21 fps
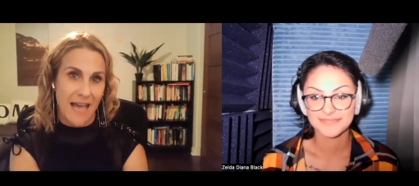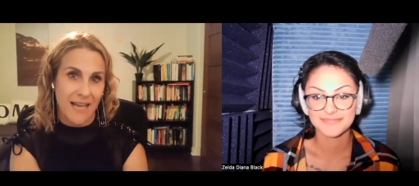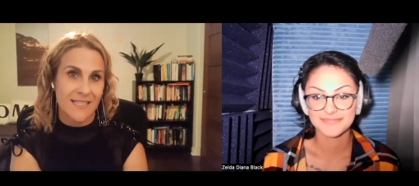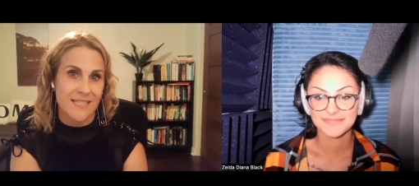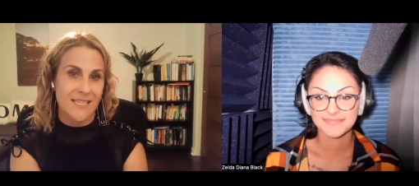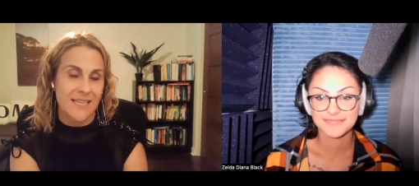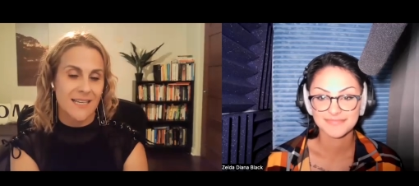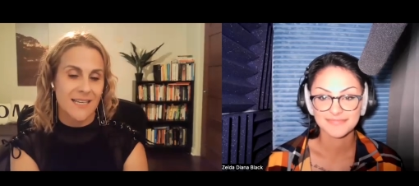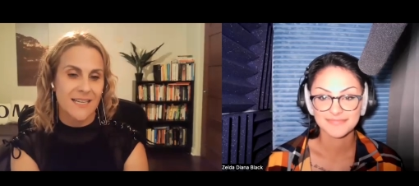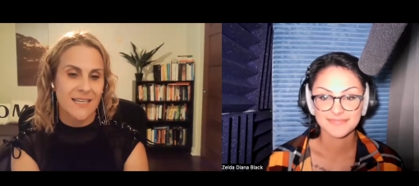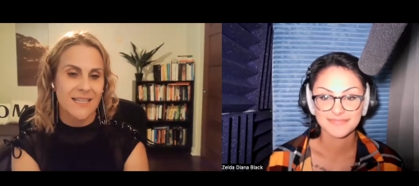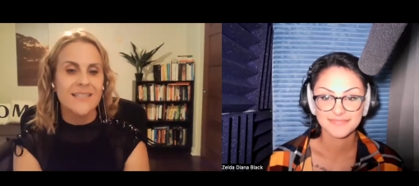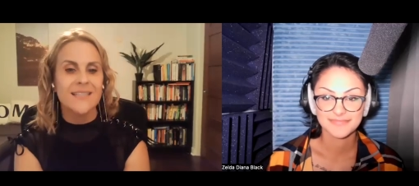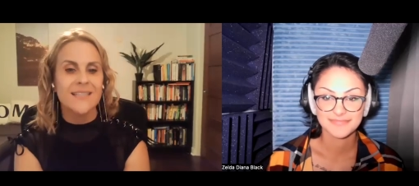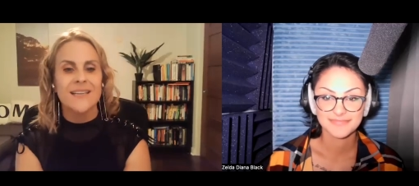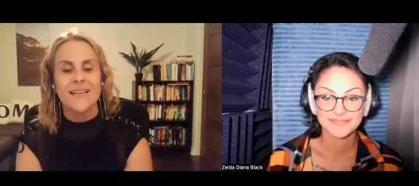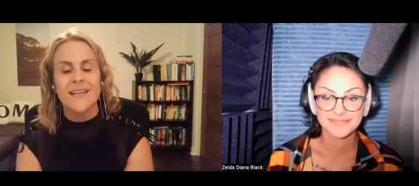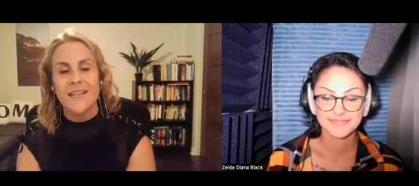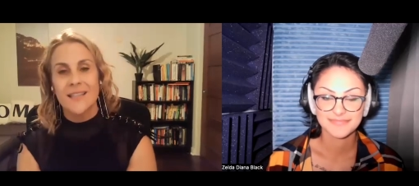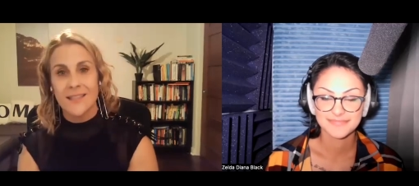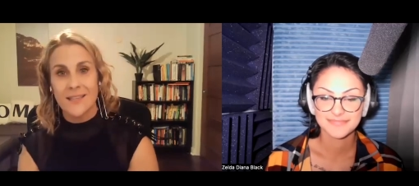Speaker 1: actor.
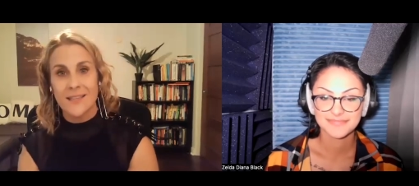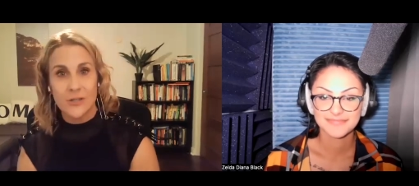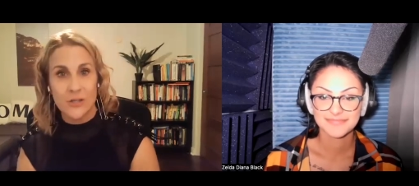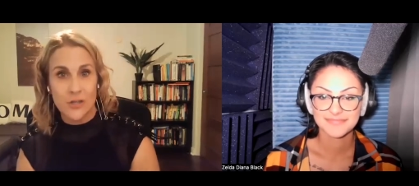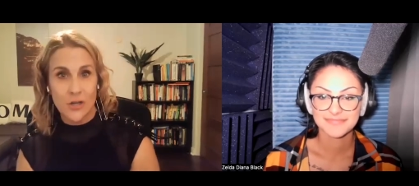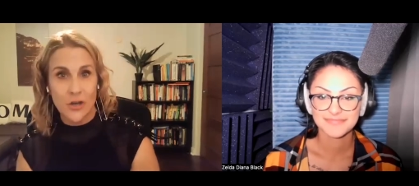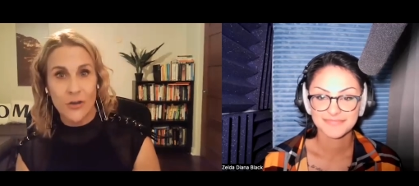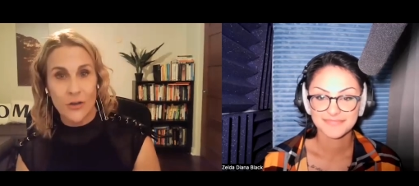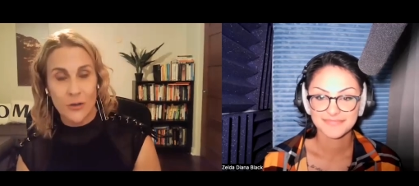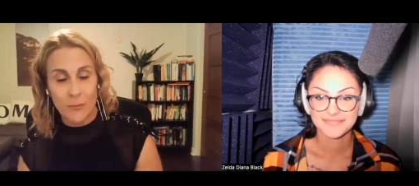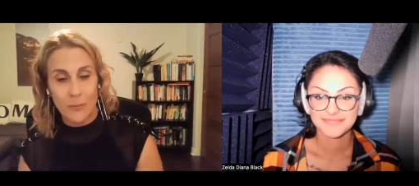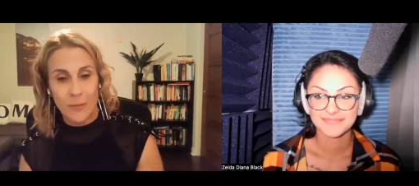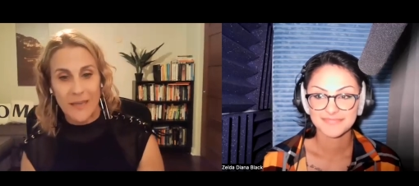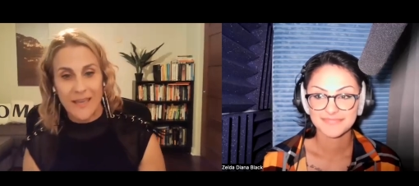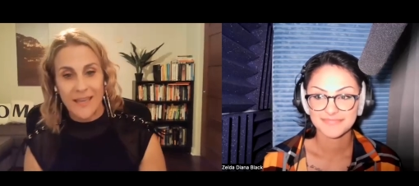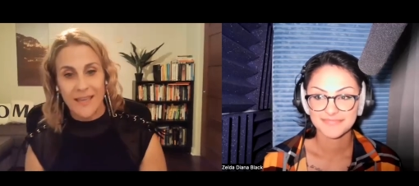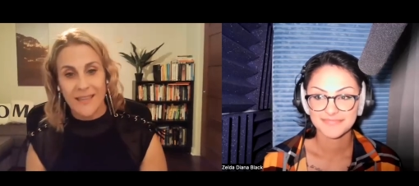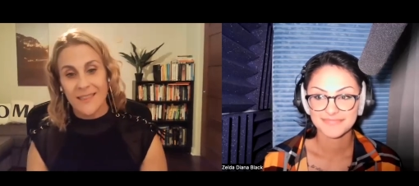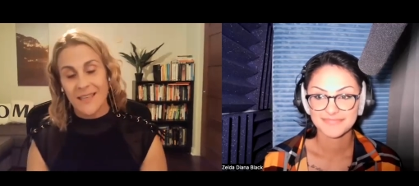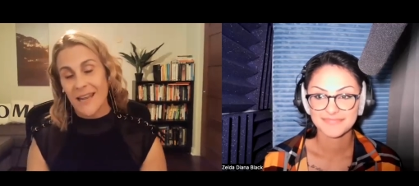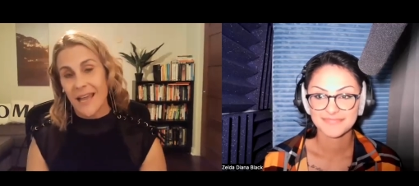The joke
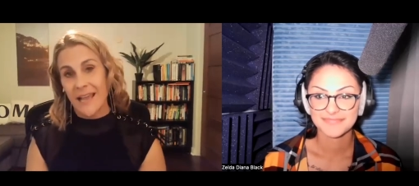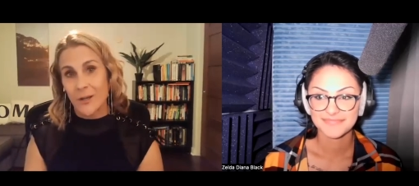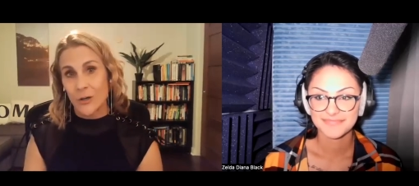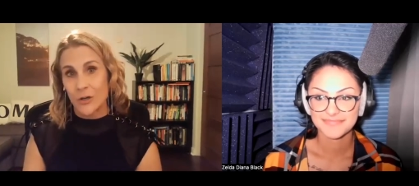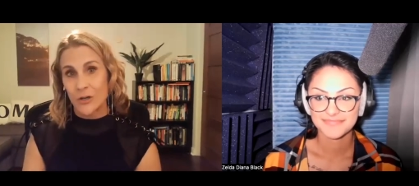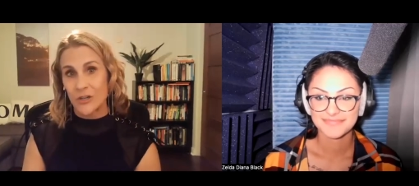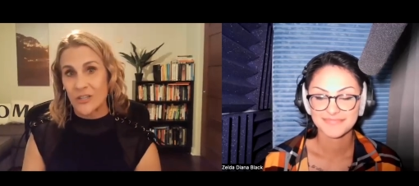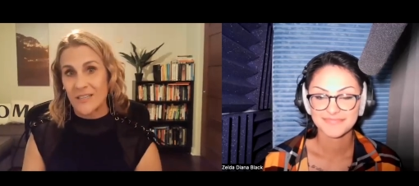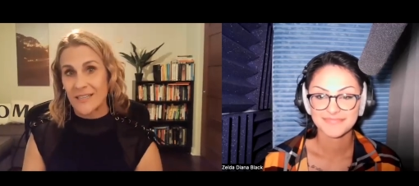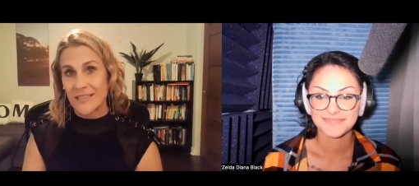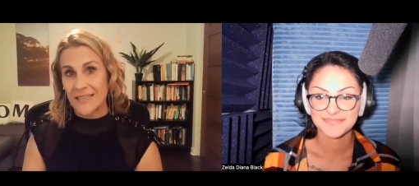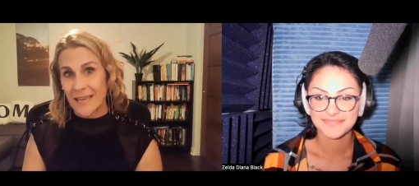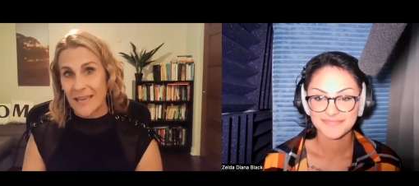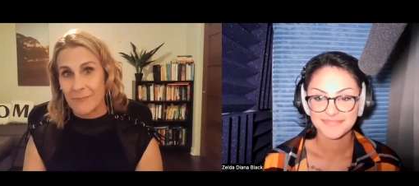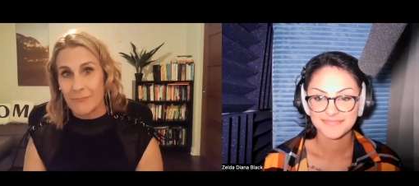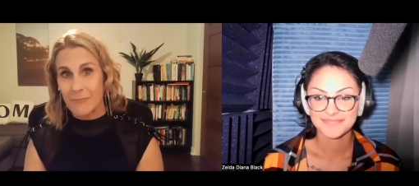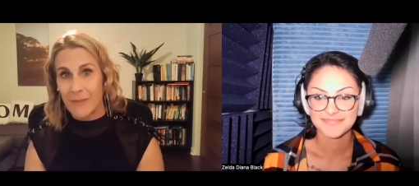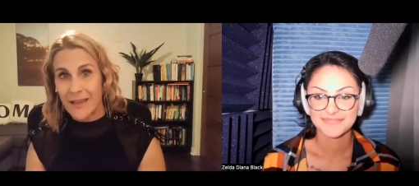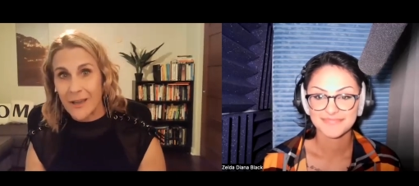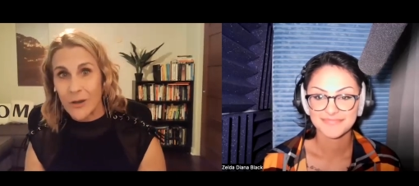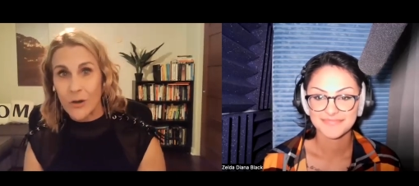being that I couldn't
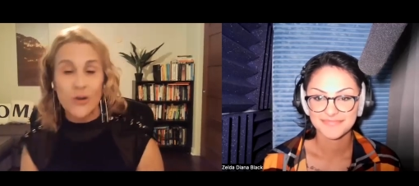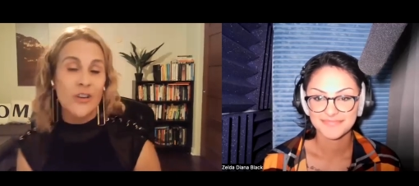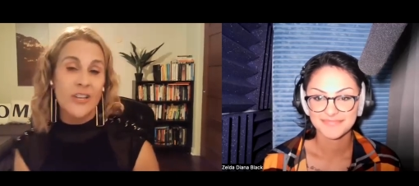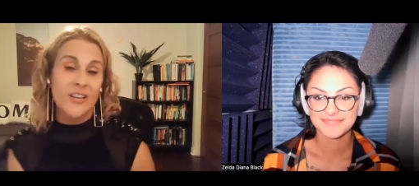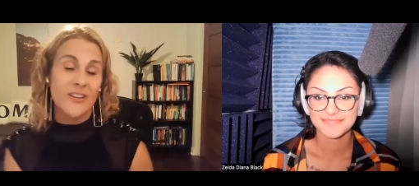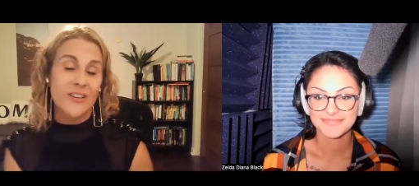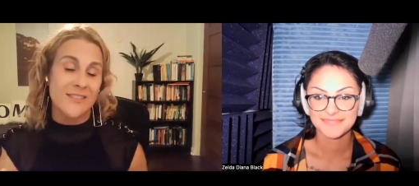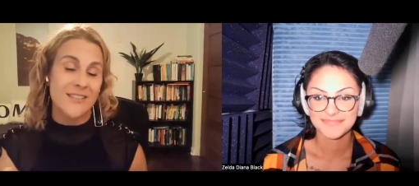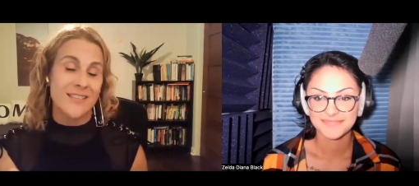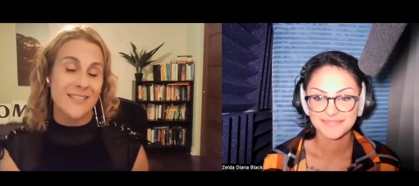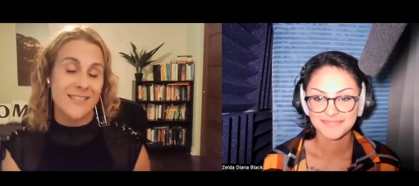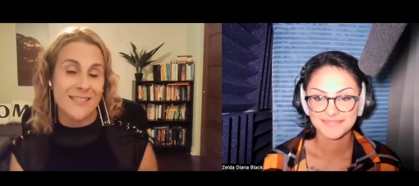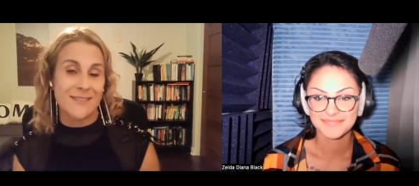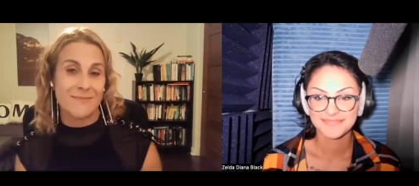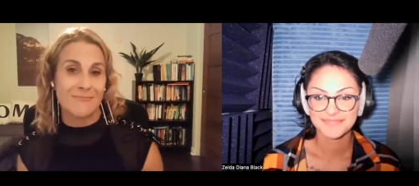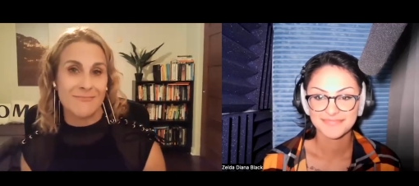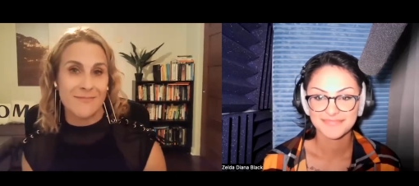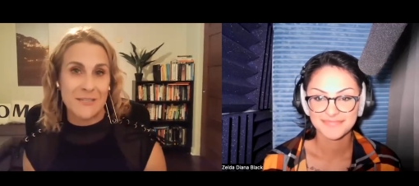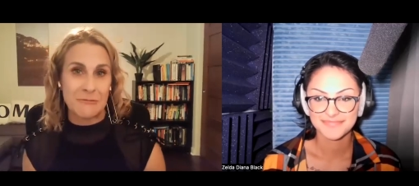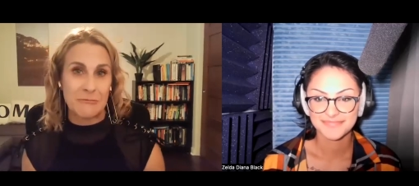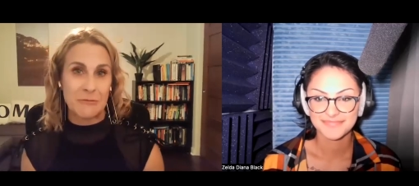get my audio
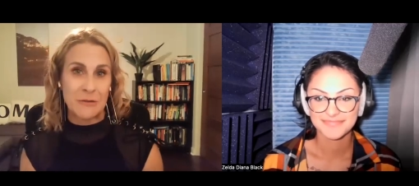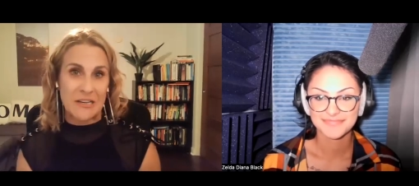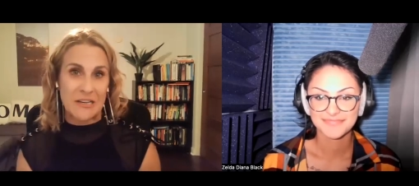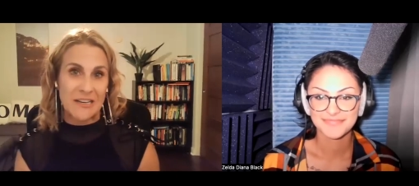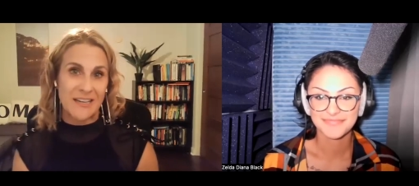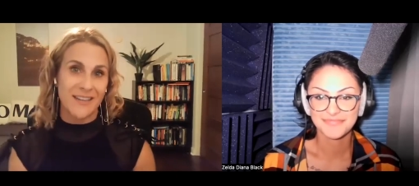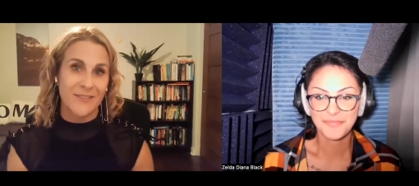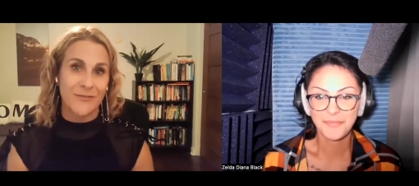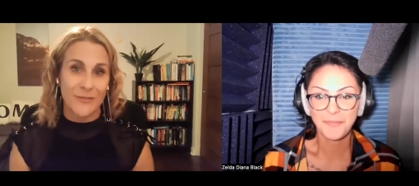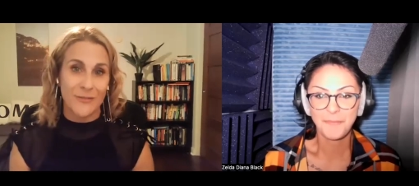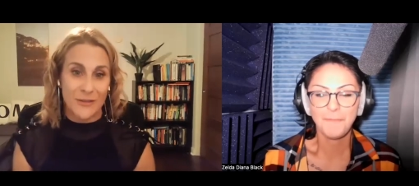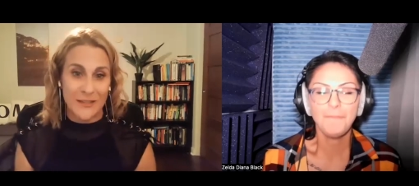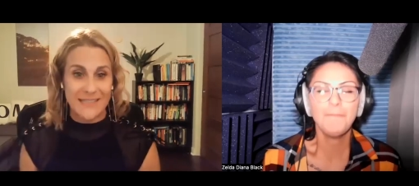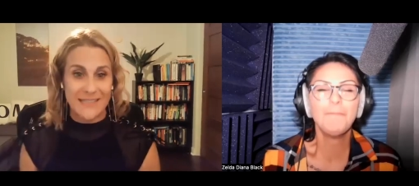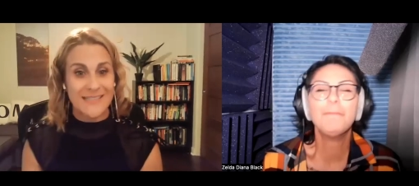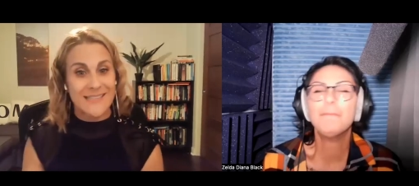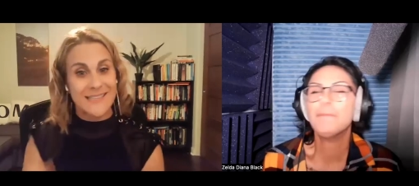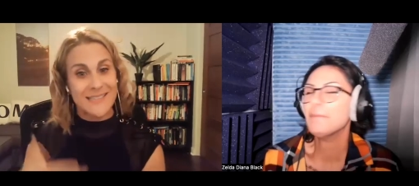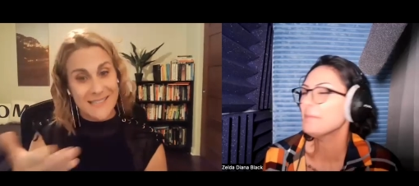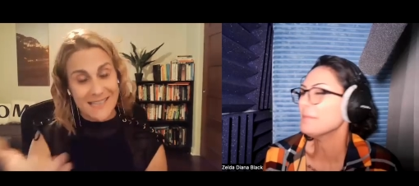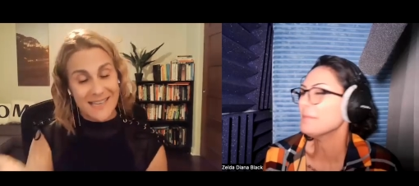system to work for
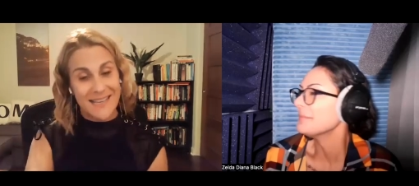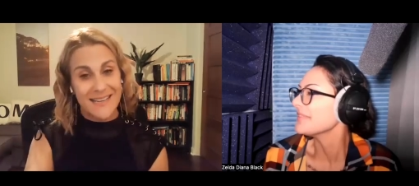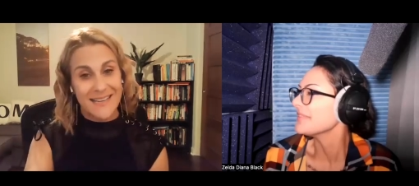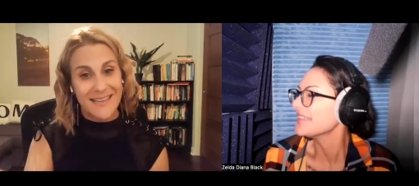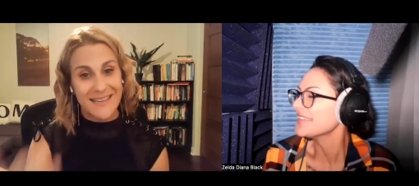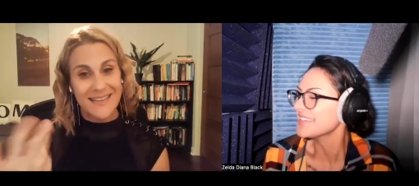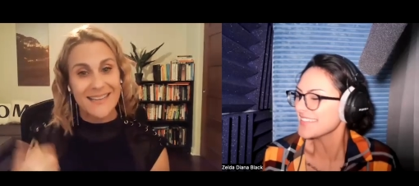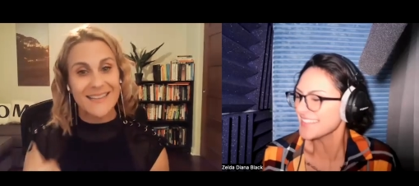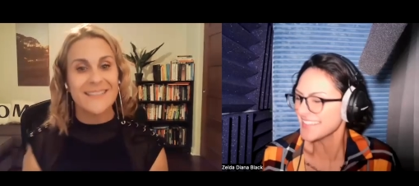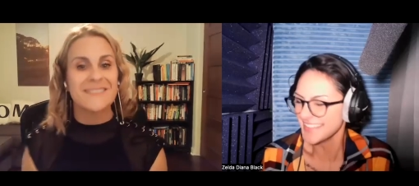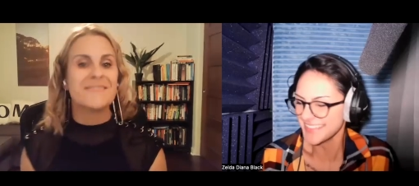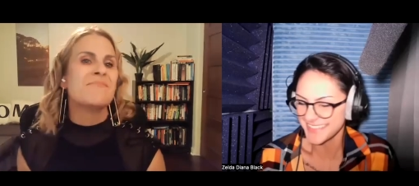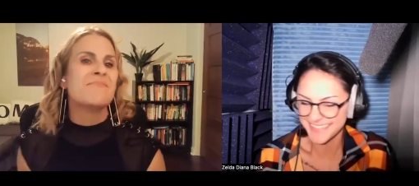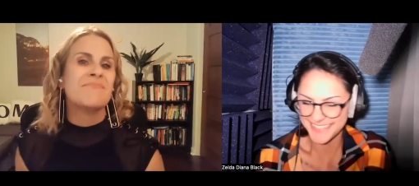this uh,